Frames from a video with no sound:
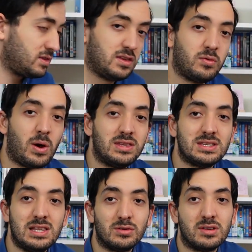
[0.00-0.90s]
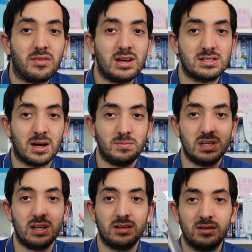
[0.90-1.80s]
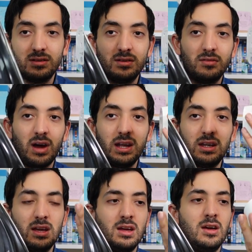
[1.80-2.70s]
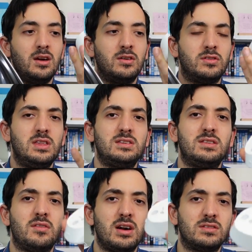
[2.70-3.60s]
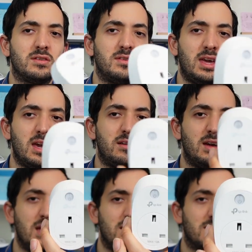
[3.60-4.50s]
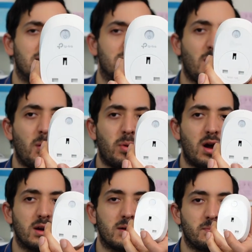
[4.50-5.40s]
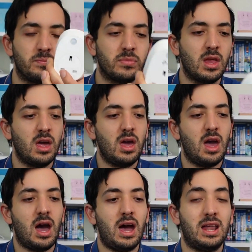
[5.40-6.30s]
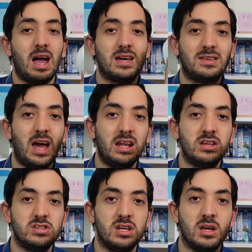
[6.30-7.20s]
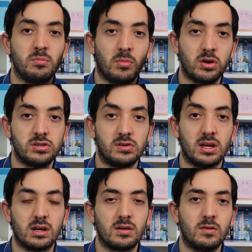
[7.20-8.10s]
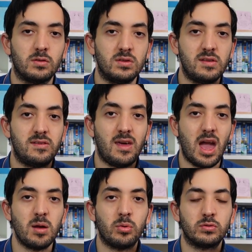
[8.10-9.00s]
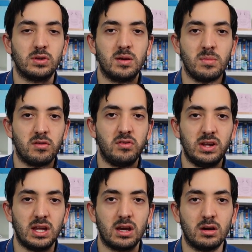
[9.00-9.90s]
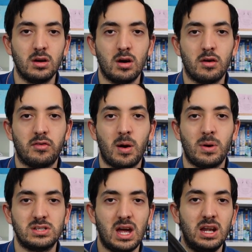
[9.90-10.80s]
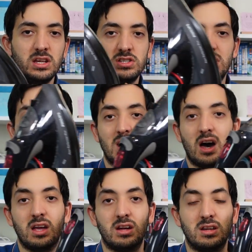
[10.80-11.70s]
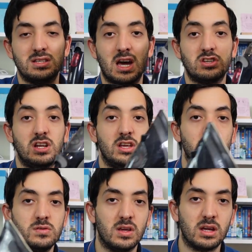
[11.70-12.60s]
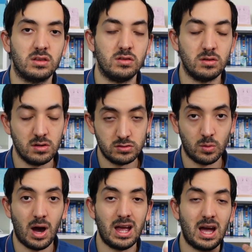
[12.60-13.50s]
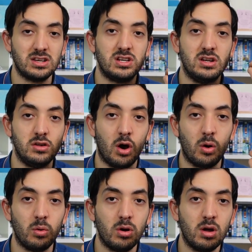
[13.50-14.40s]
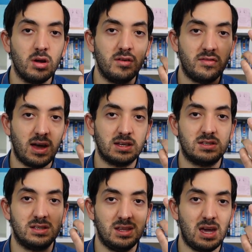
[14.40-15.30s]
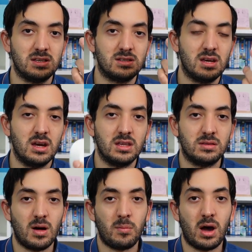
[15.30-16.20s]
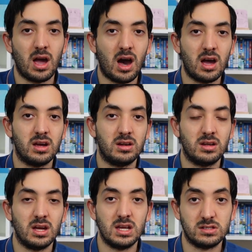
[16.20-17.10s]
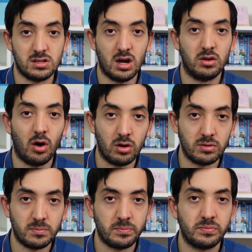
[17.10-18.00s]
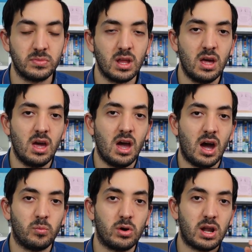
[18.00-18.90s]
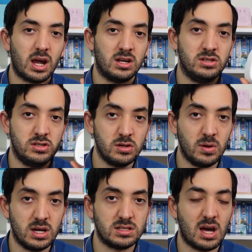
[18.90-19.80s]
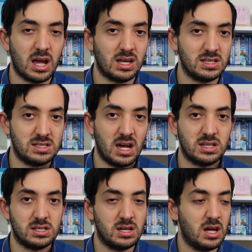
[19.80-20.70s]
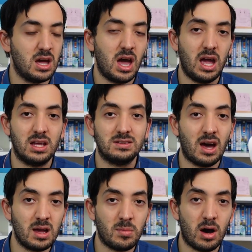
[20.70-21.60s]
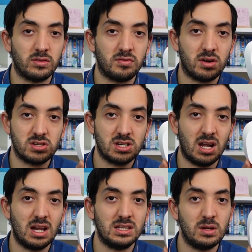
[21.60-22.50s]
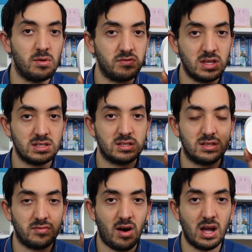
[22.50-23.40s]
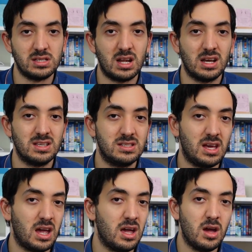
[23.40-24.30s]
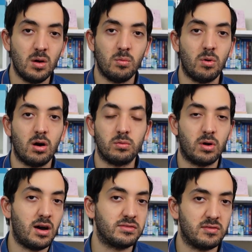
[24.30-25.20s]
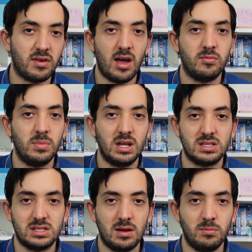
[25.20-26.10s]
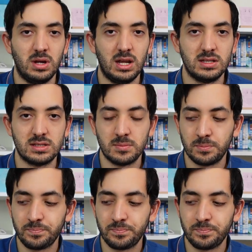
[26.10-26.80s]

This is where this little device comes in, right? So this device over here, it's a smart plug, and it has energy monitoring. So this is able to give me a reading of how much energy this iron is actually using. So I actually know, thanks to this, that my iron is turned on. And what I can do is I can set a timeout functionality with this device, and I can say, well, after 5 minutes, 10 minutes,